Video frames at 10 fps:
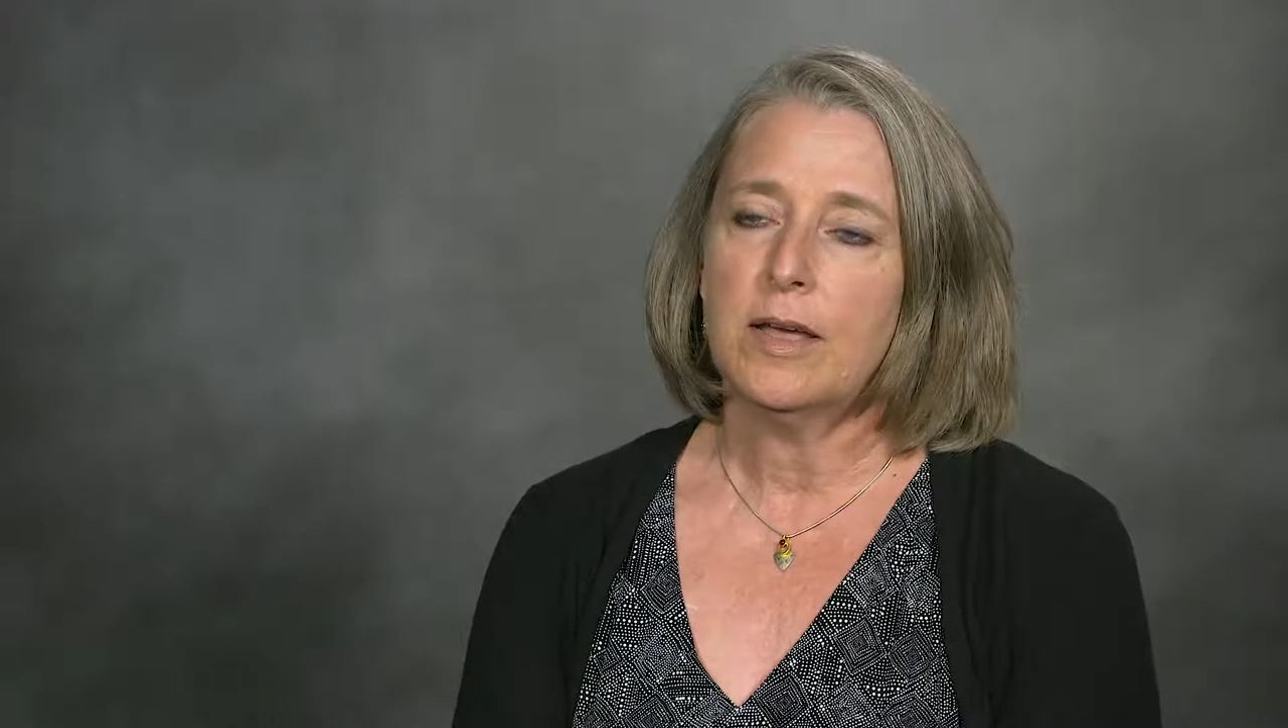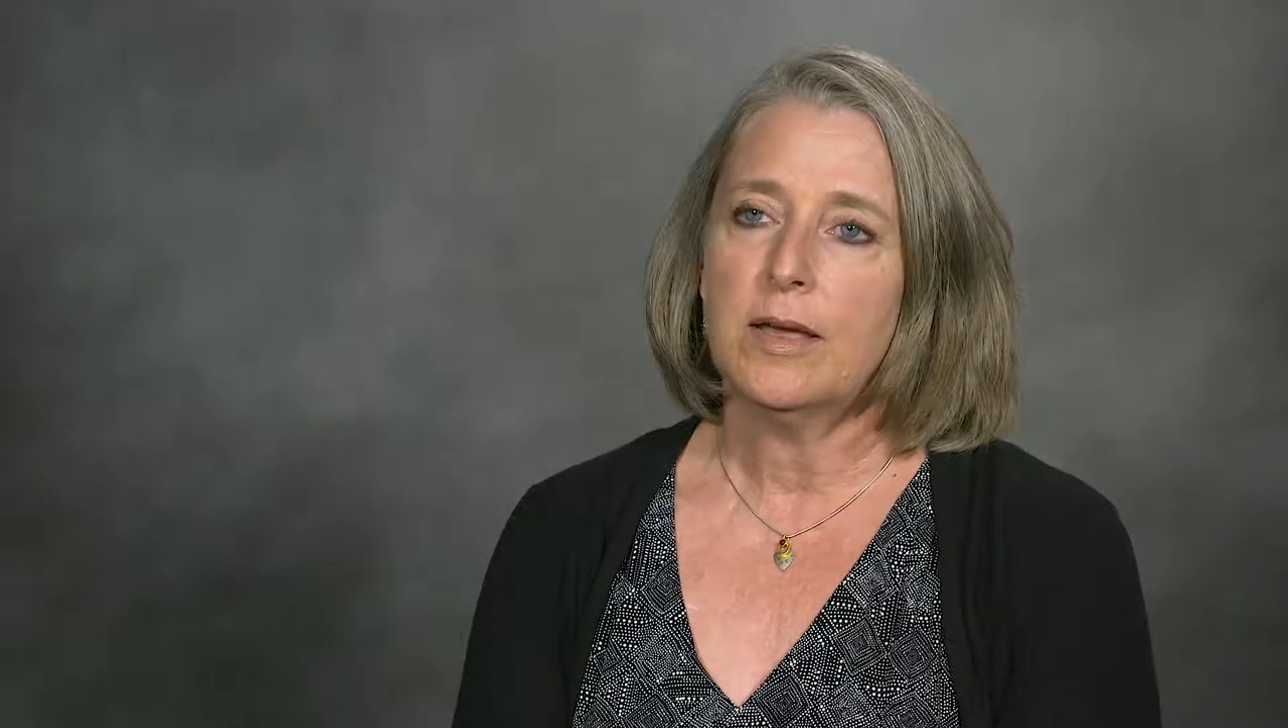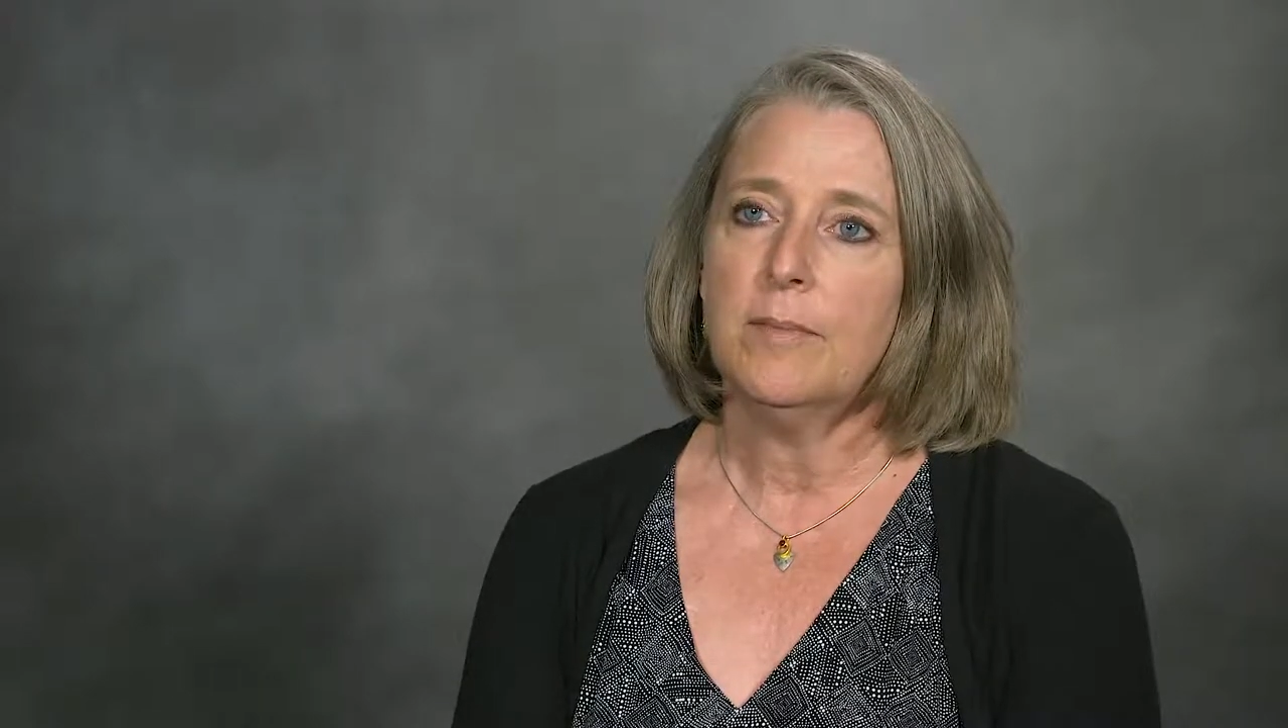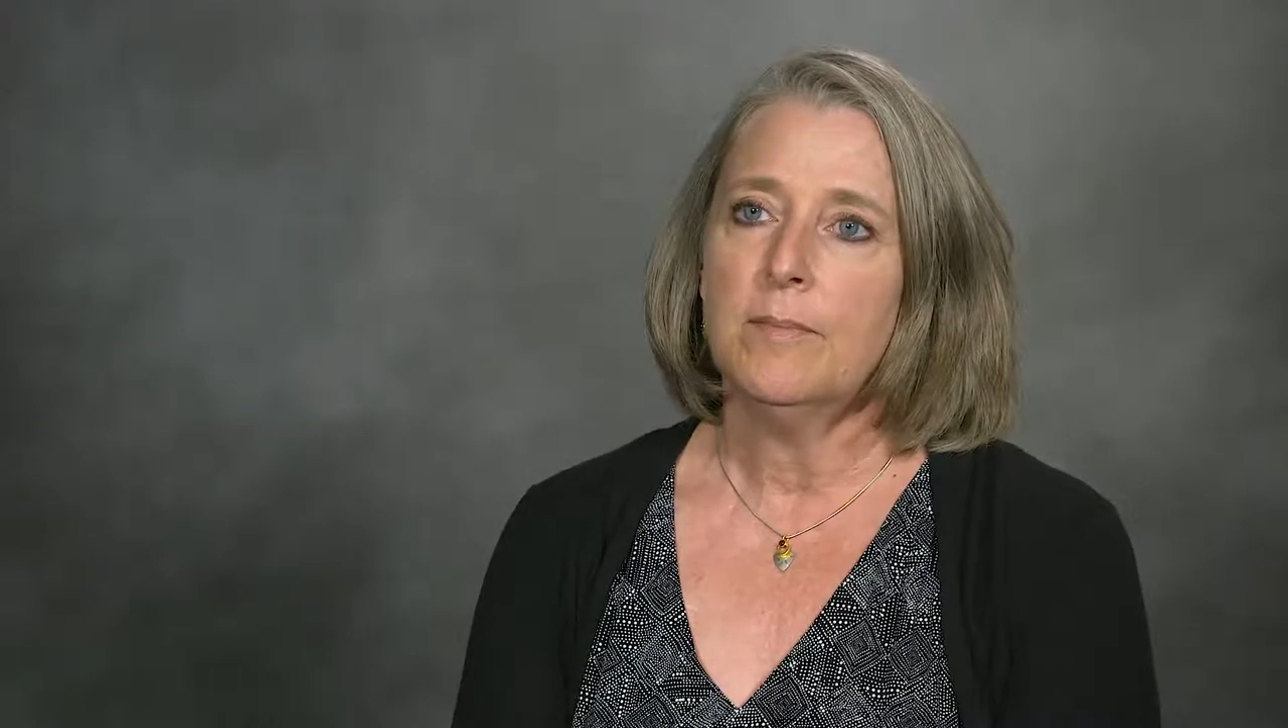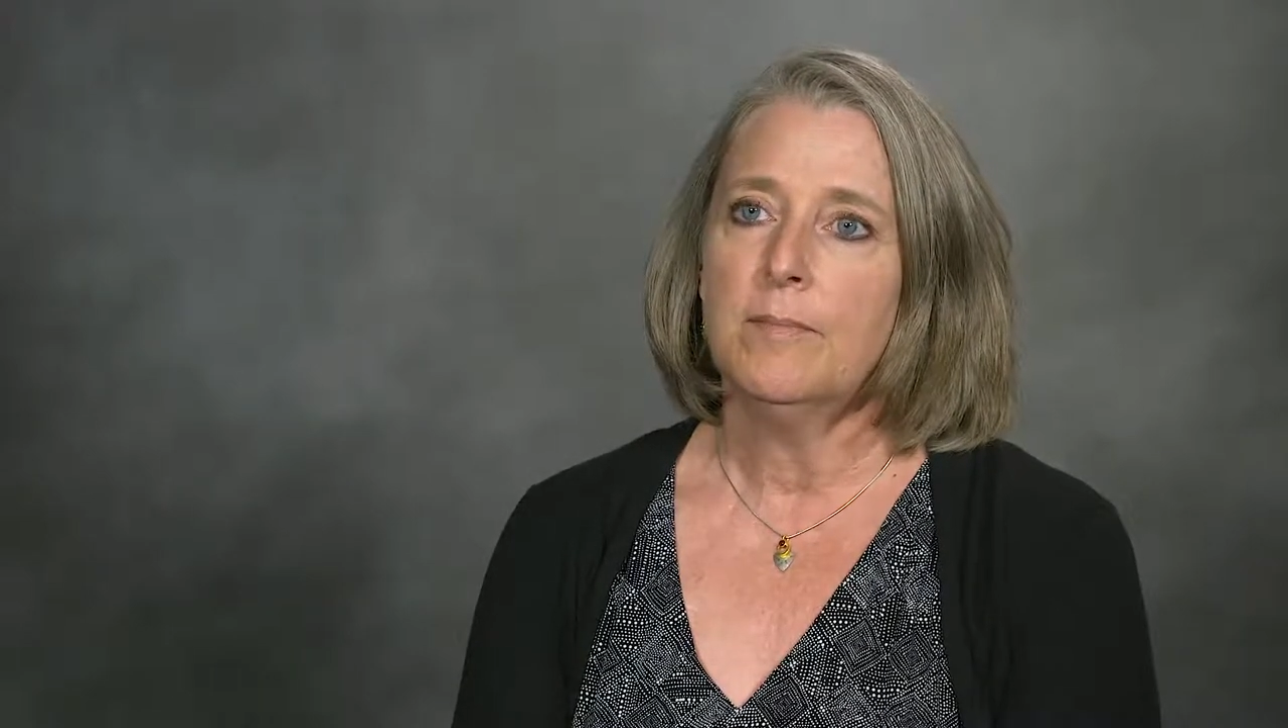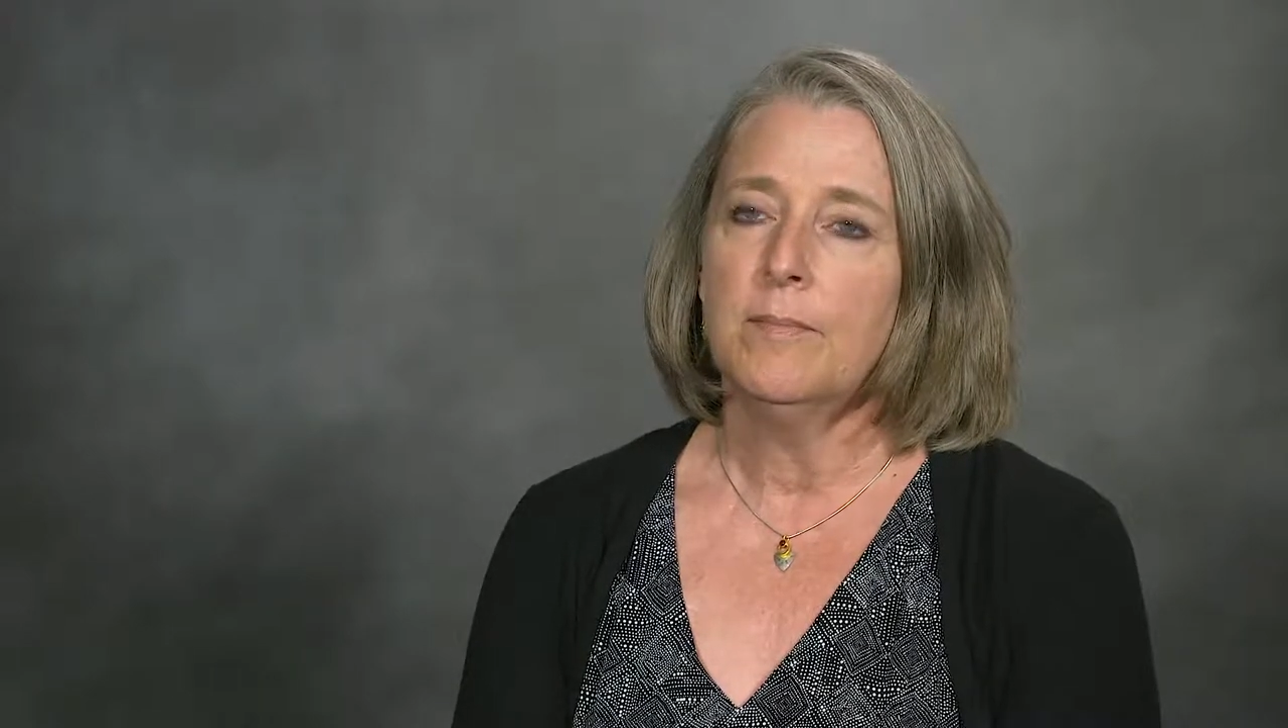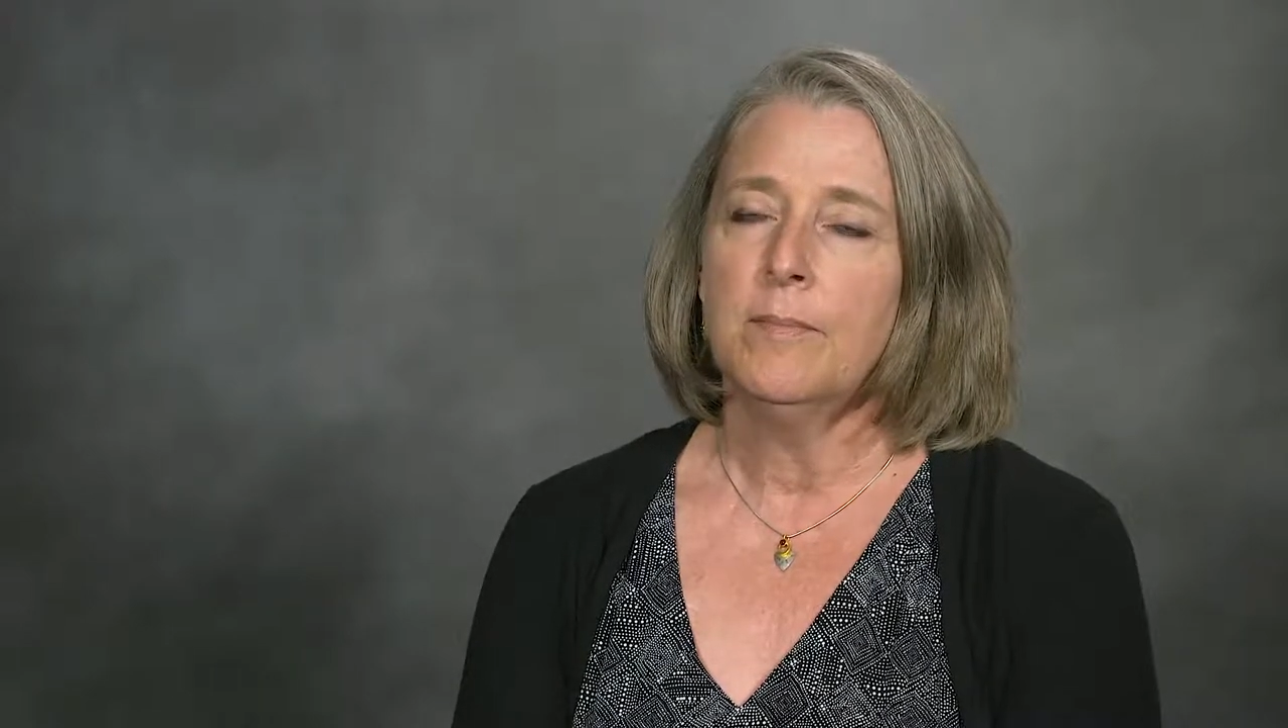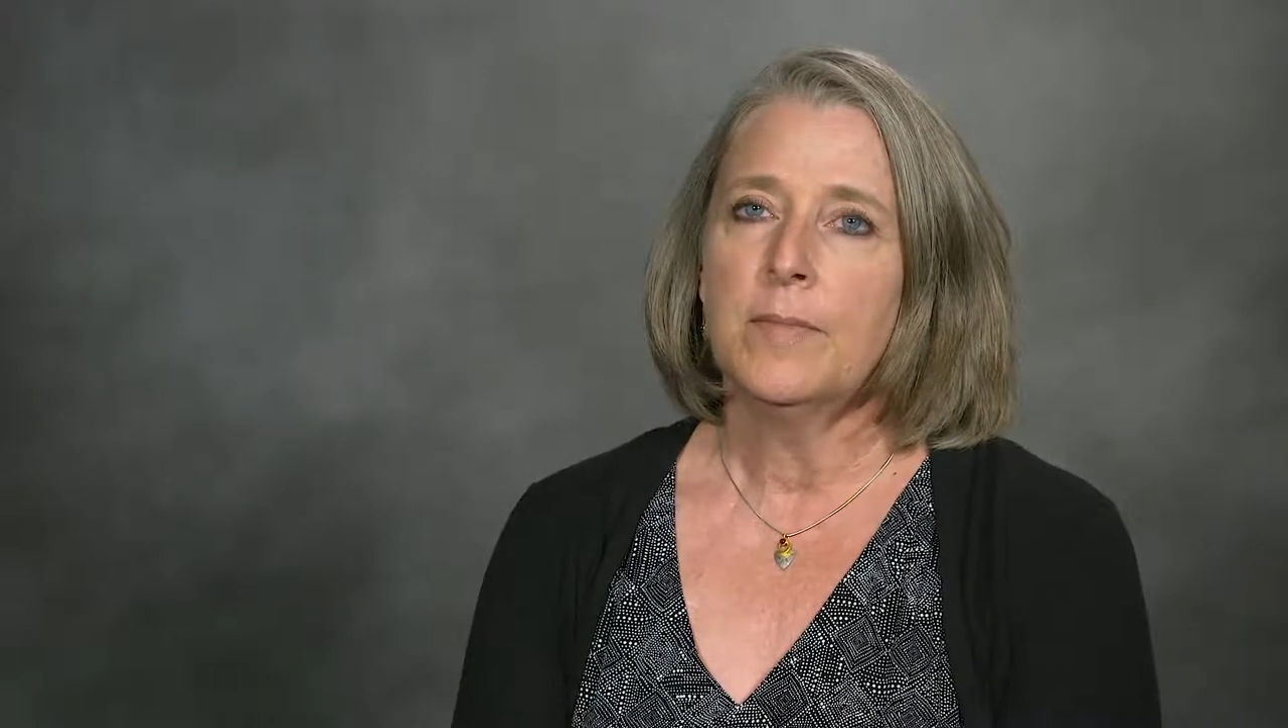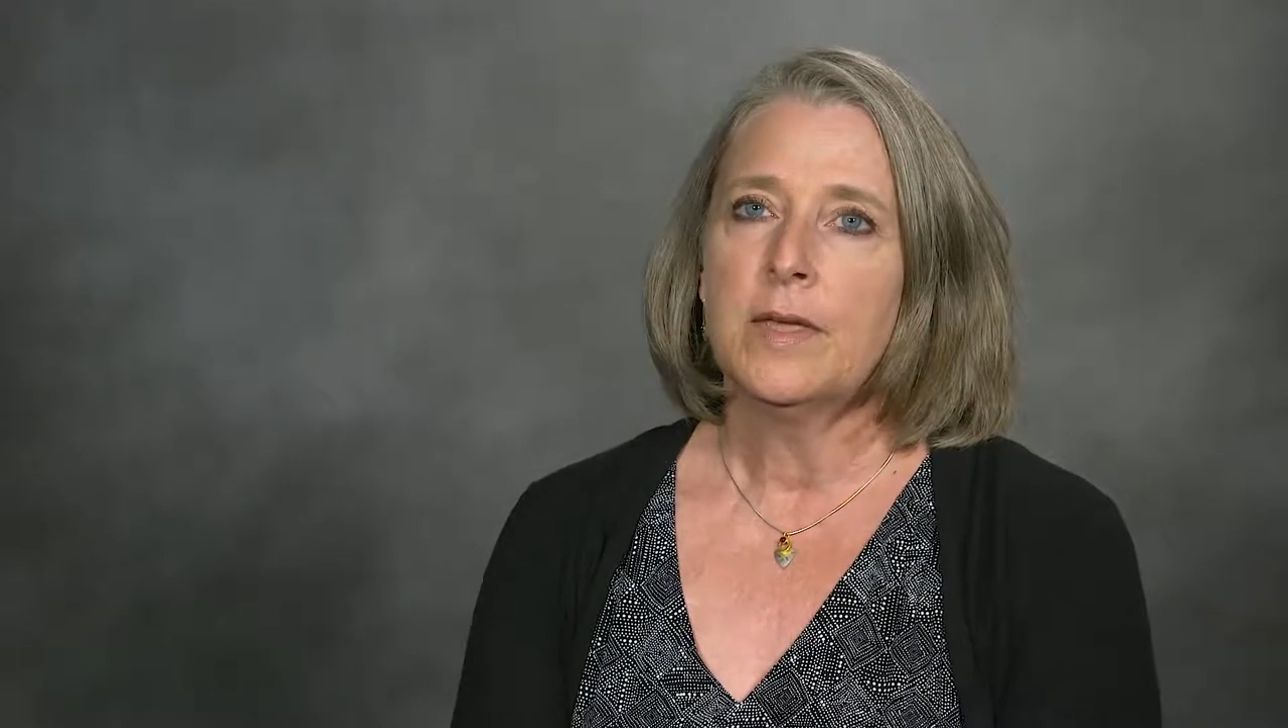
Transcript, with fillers: am